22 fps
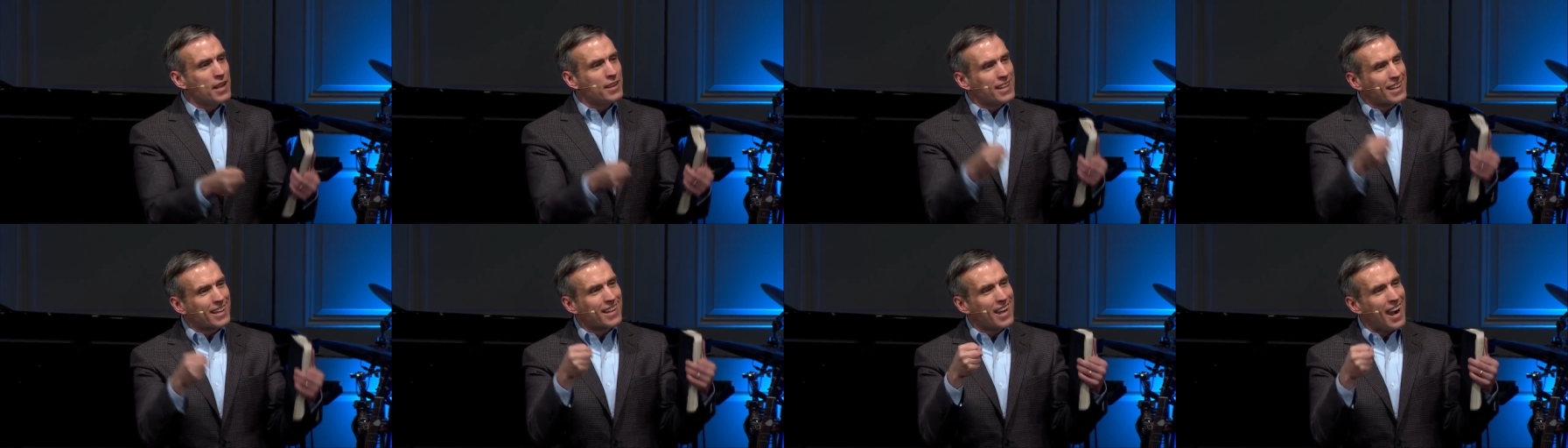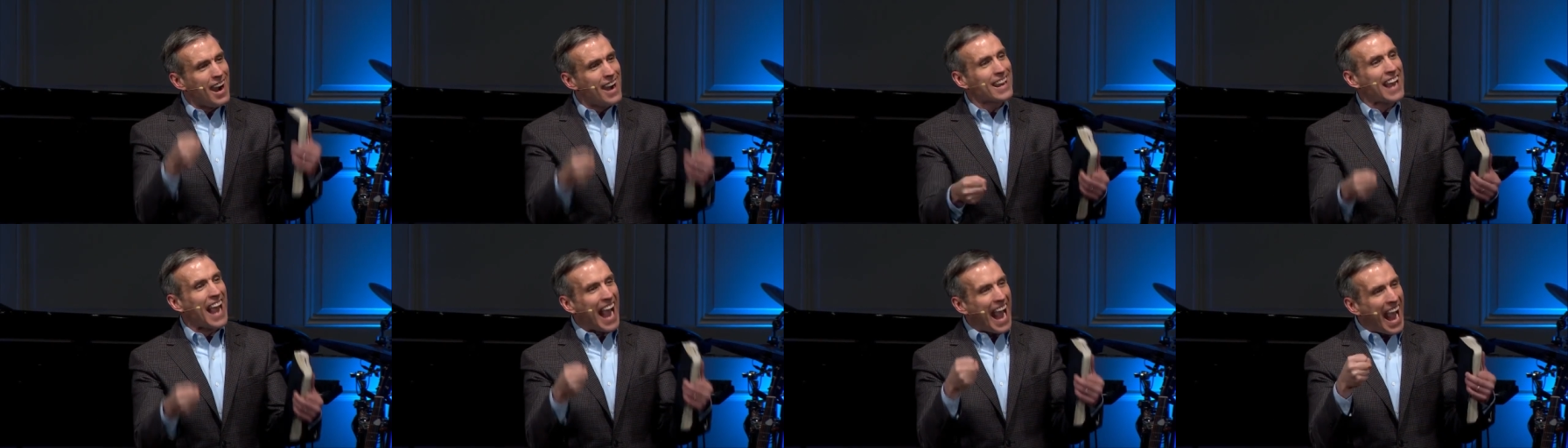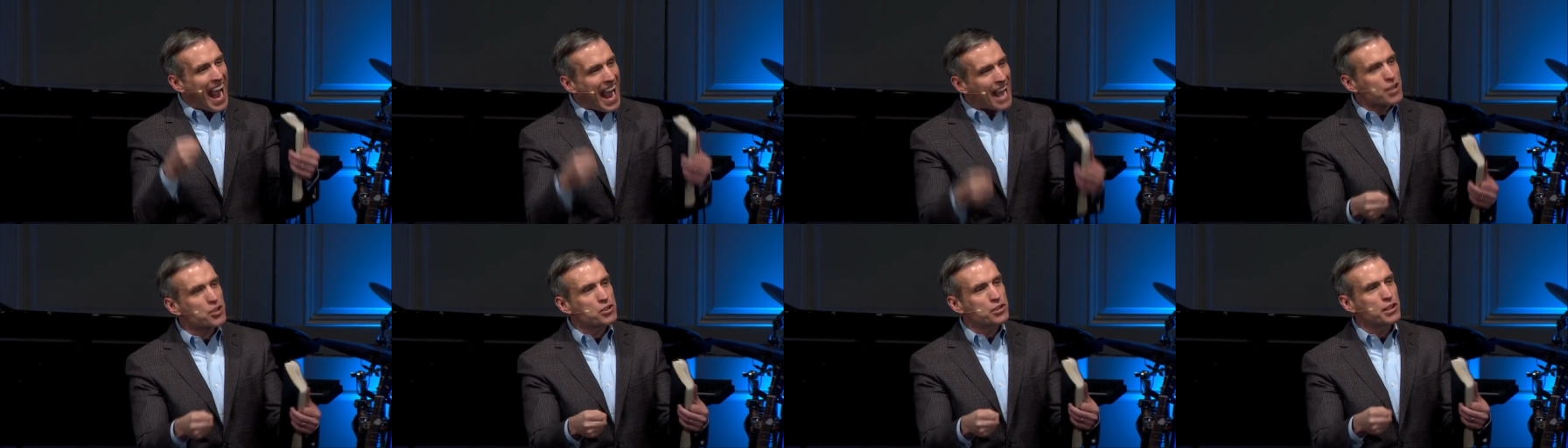that God
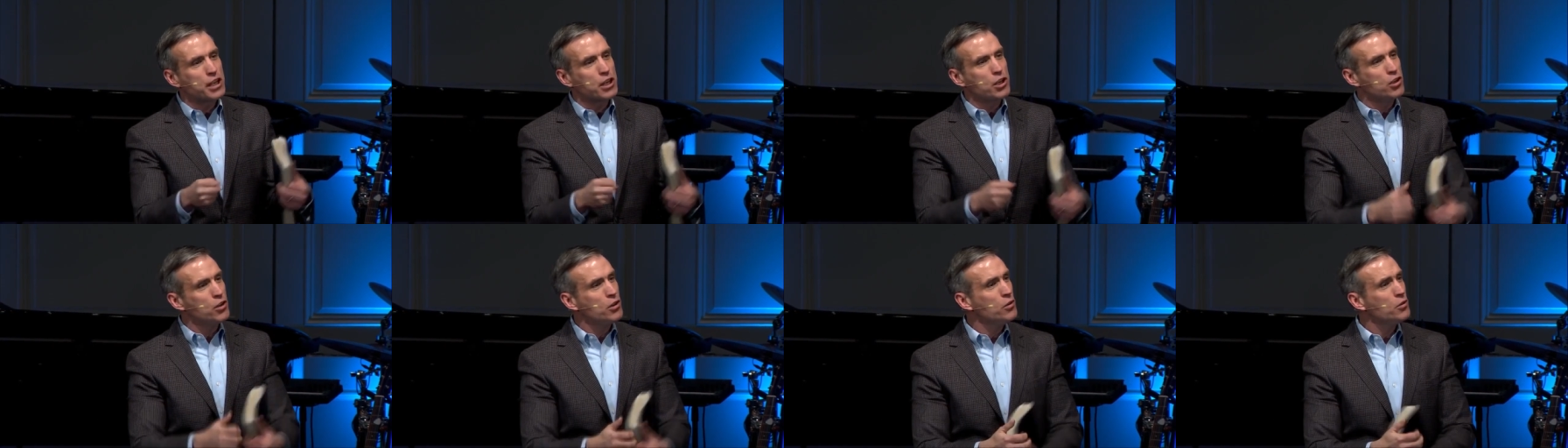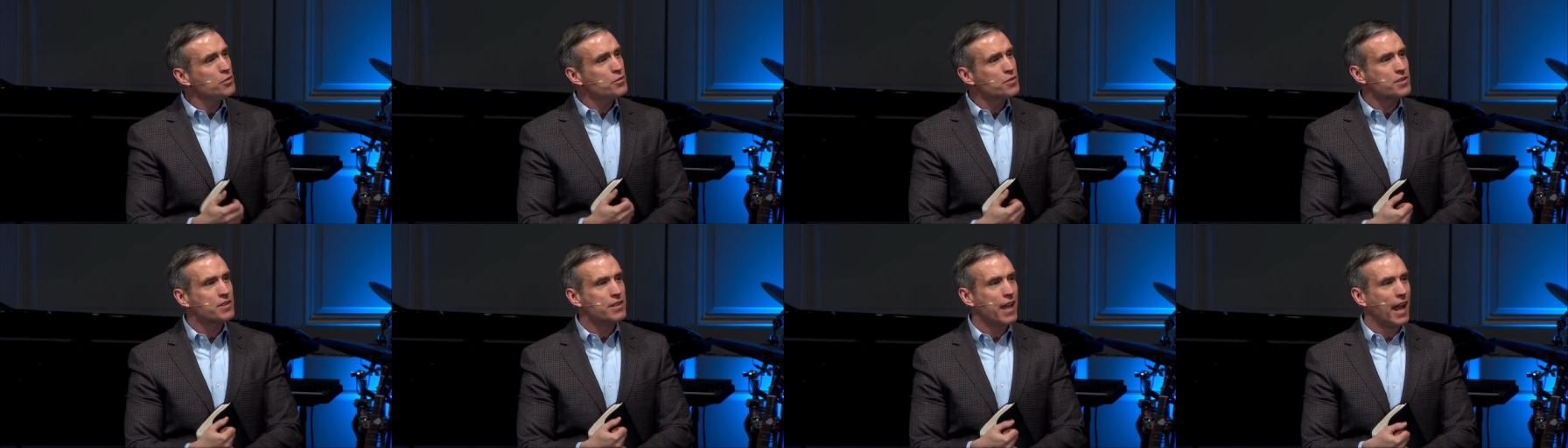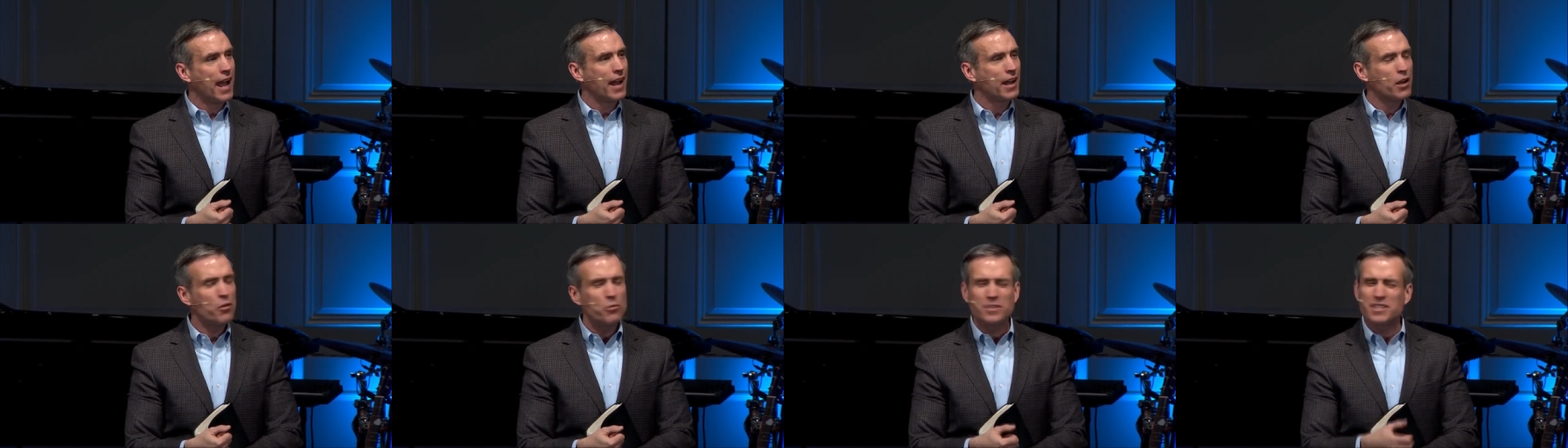actually used
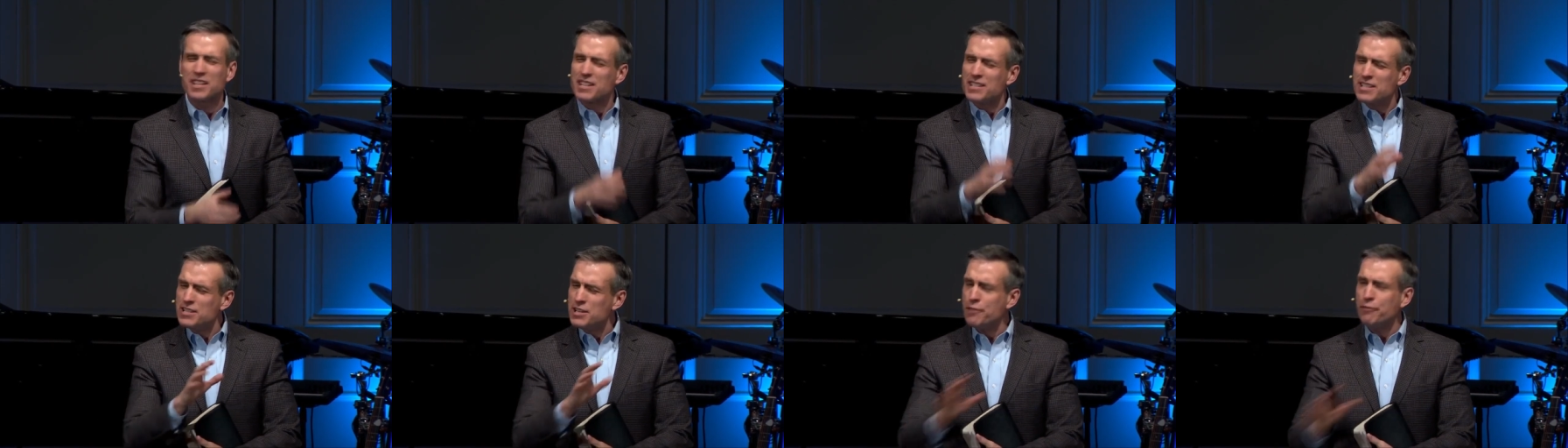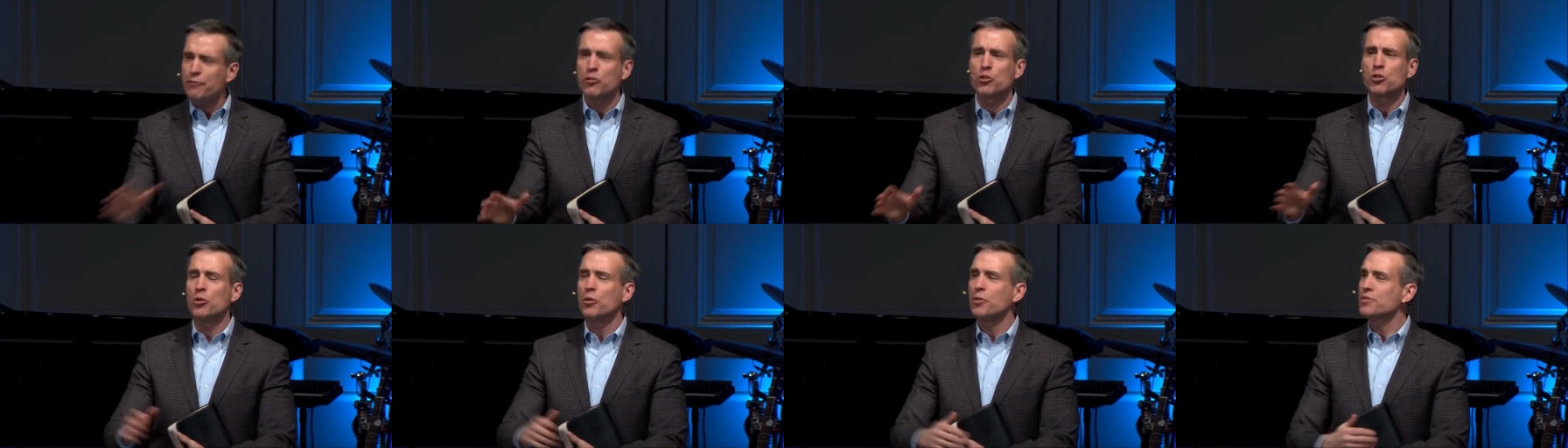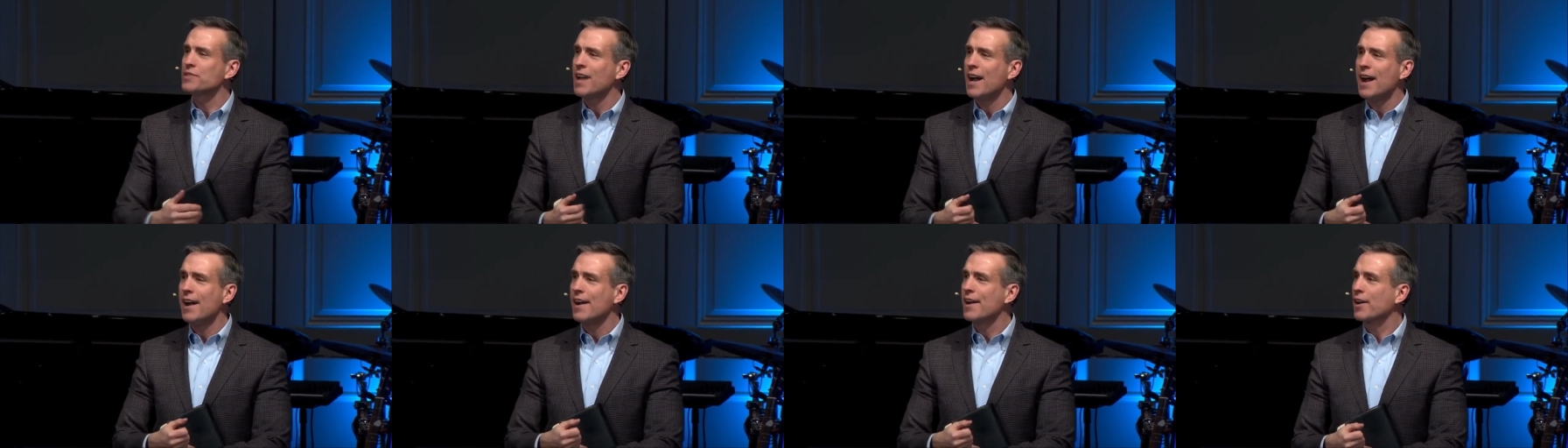that. And it was a difficult
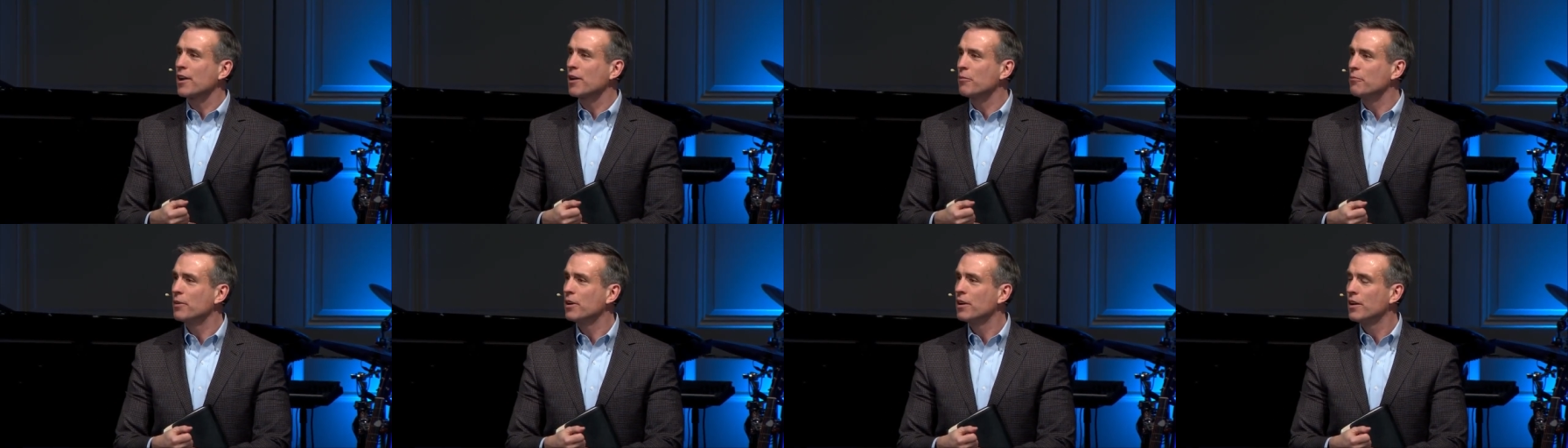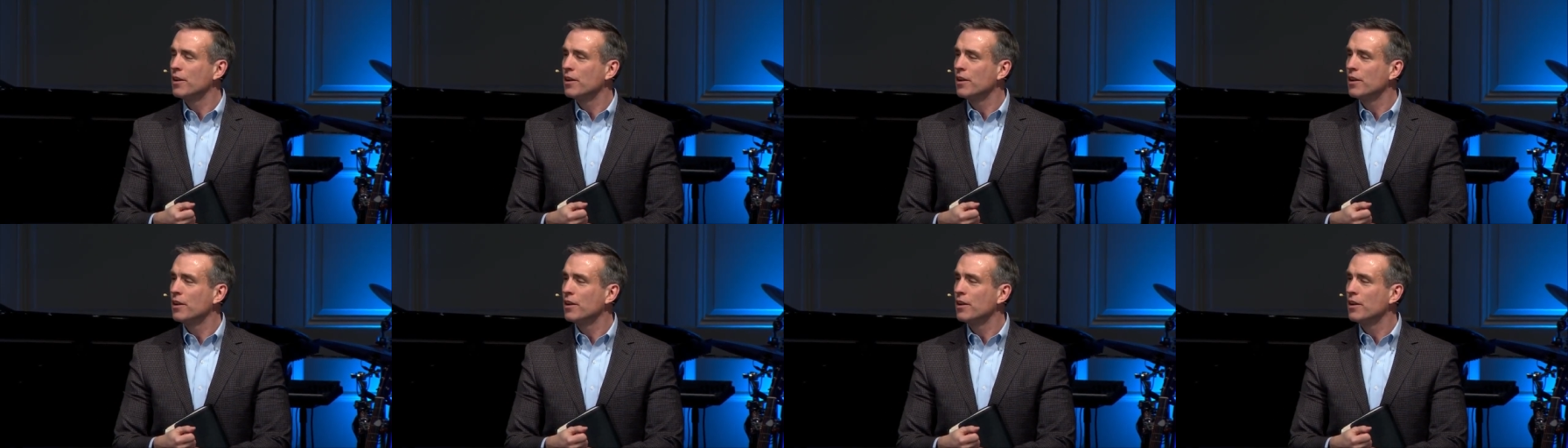time,